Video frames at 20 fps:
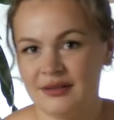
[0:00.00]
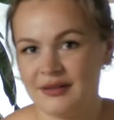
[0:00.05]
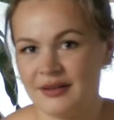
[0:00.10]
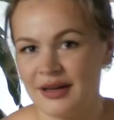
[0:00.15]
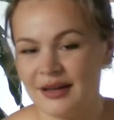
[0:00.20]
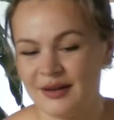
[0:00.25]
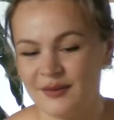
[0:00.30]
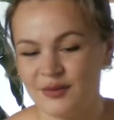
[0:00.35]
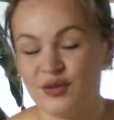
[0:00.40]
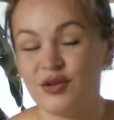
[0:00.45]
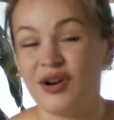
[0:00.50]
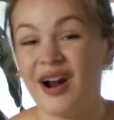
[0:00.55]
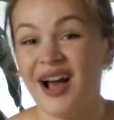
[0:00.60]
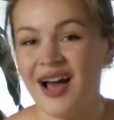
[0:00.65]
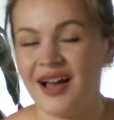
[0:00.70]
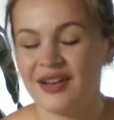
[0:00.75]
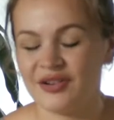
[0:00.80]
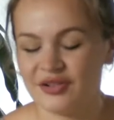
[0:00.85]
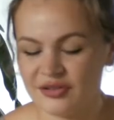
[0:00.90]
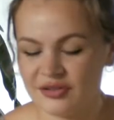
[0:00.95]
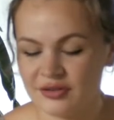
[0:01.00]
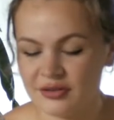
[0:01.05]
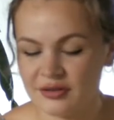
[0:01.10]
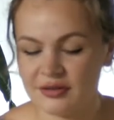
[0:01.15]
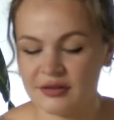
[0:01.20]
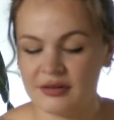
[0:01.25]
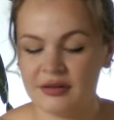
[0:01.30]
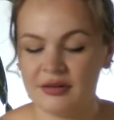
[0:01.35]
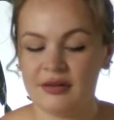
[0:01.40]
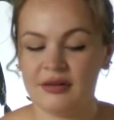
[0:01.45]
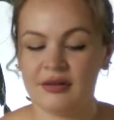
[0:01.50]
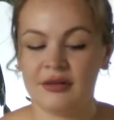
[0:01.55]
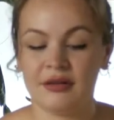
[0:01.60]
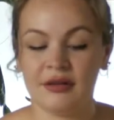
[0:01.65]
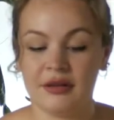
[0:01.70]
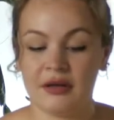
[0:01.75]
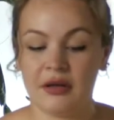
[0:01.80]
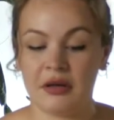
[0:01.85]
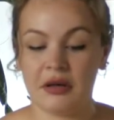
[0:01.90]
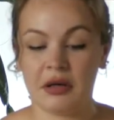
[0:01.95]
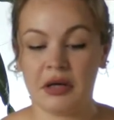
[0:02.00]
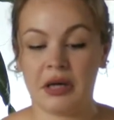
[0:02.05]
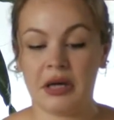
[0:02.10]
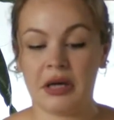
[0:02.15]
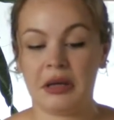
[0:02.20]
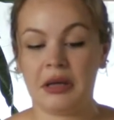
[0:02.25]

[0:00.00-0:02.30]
out of trash. Okay.